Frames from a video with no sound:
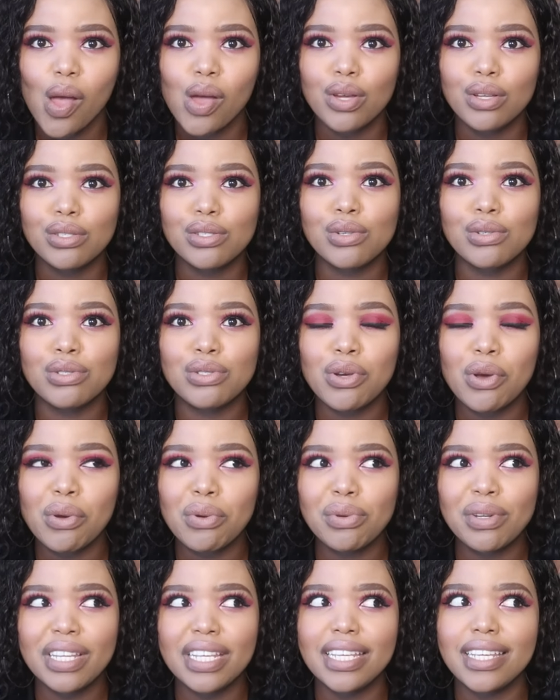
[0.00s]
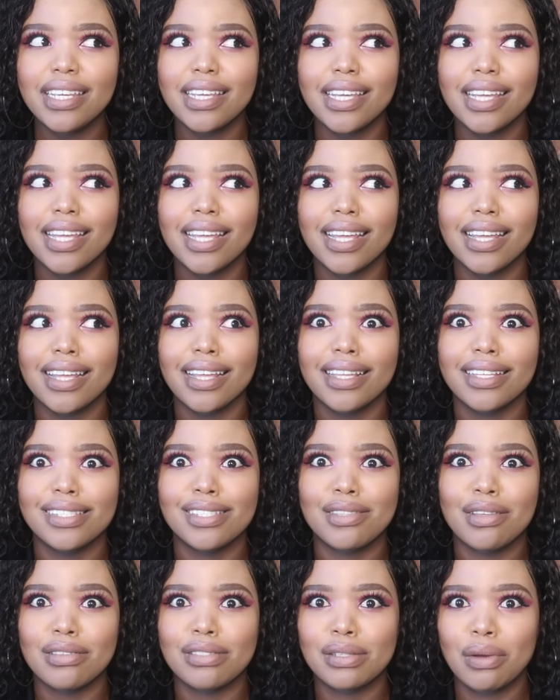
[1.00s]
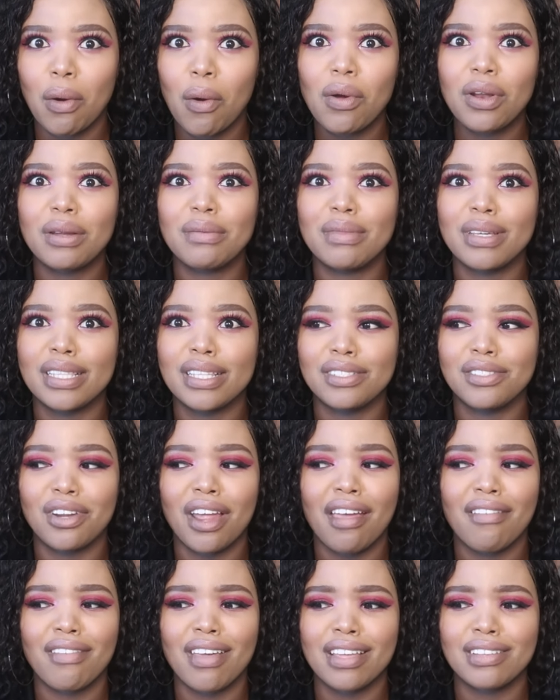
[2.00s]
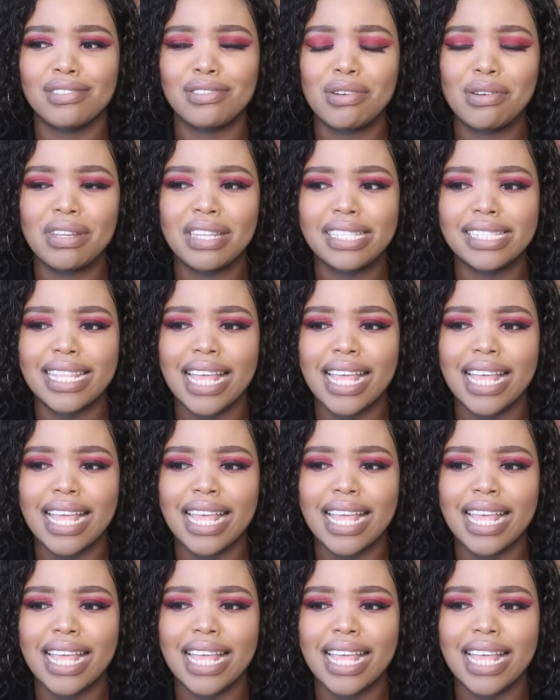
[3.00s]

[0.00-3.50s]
So Tony starts calling me, the driver, and Tony's